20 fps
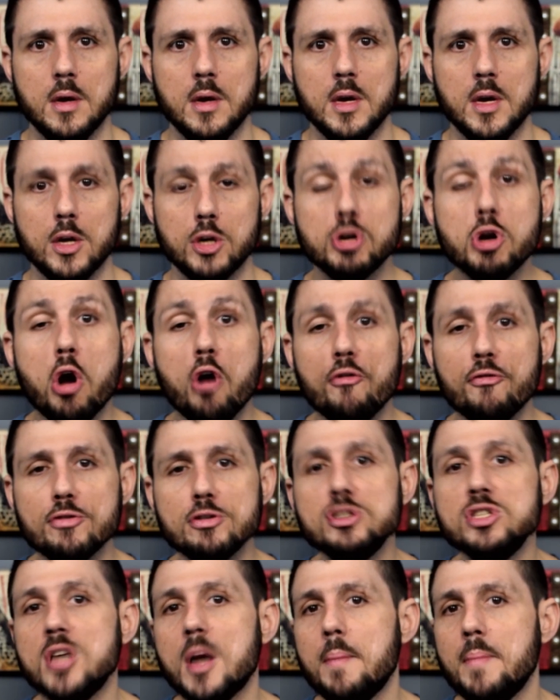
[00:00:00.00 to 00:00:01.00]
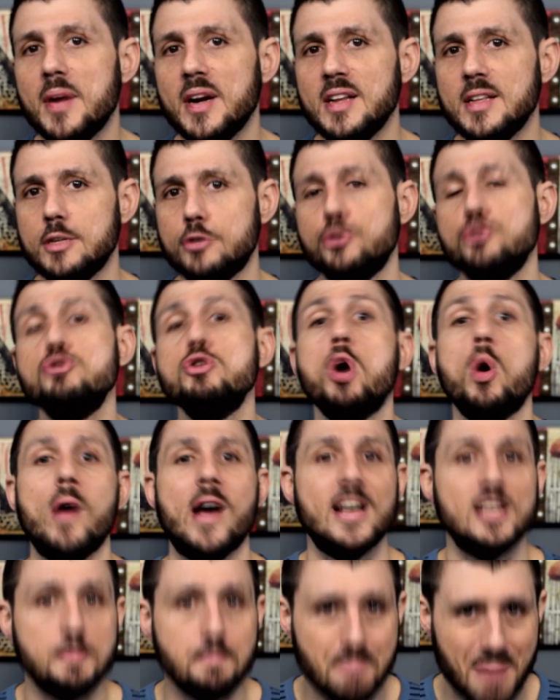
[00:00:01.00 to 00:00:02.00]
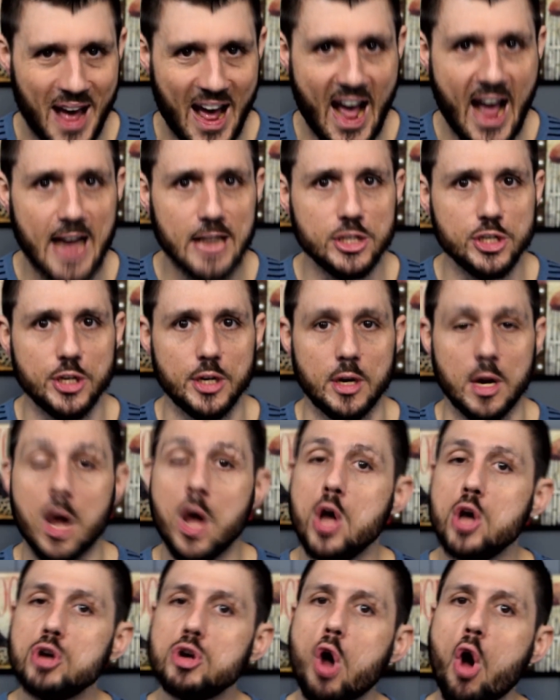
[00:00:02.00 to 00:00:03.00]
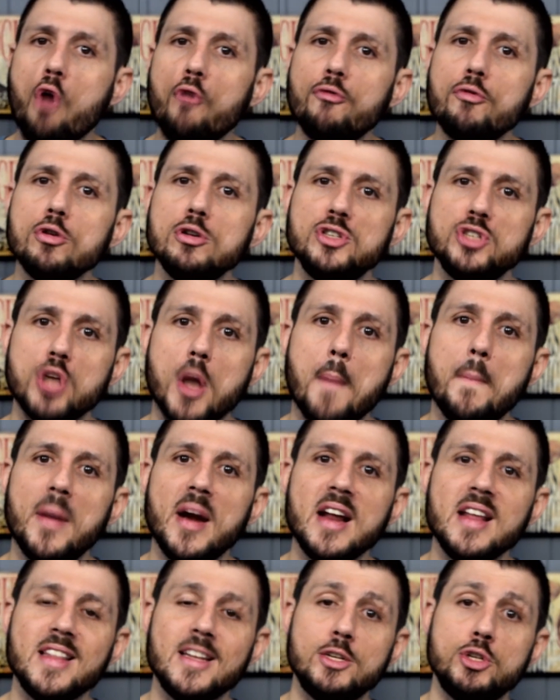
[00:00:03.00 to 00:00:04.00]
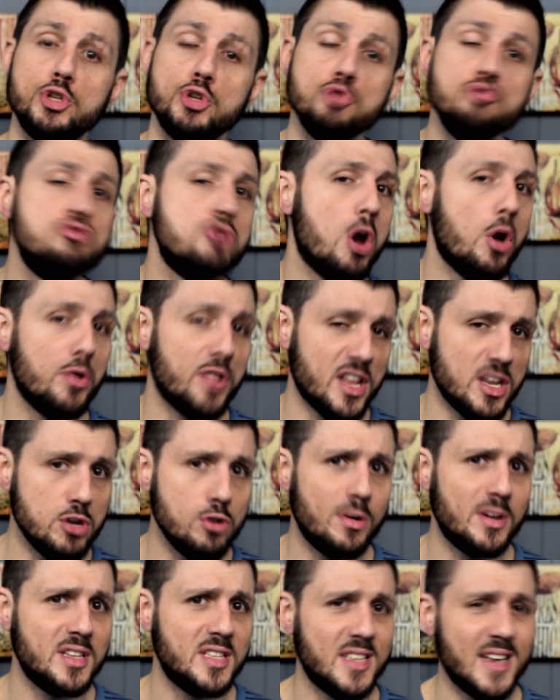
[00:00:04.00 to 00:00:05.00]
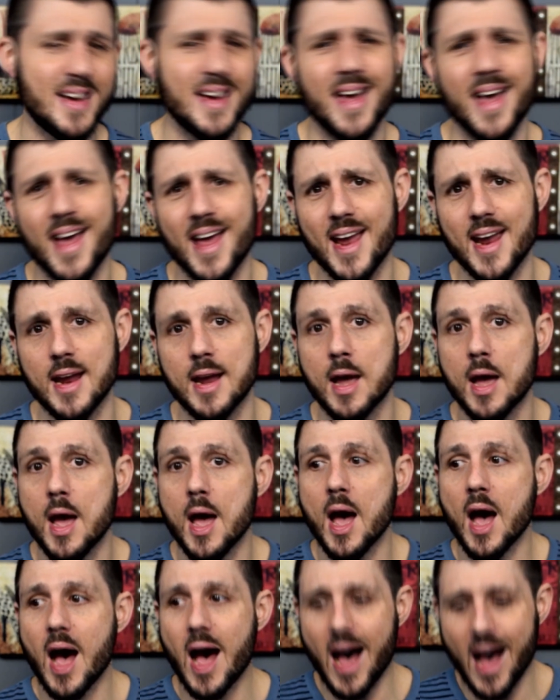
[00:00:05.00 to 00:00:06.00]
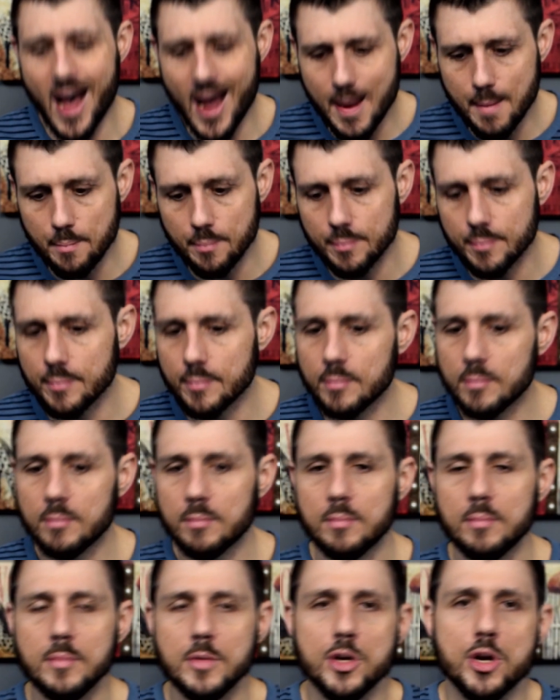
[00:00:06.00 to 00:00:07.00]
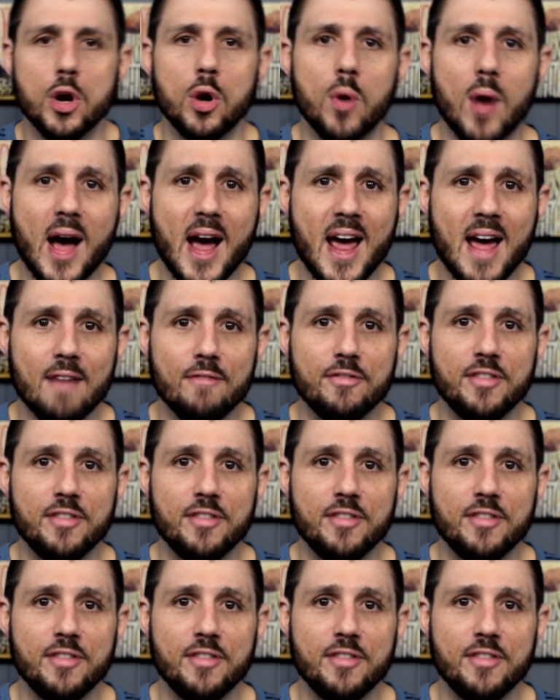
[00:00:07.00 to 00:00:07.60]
Go for somebody that you know has passion. Go for somebody that you know that you can say, hey, I have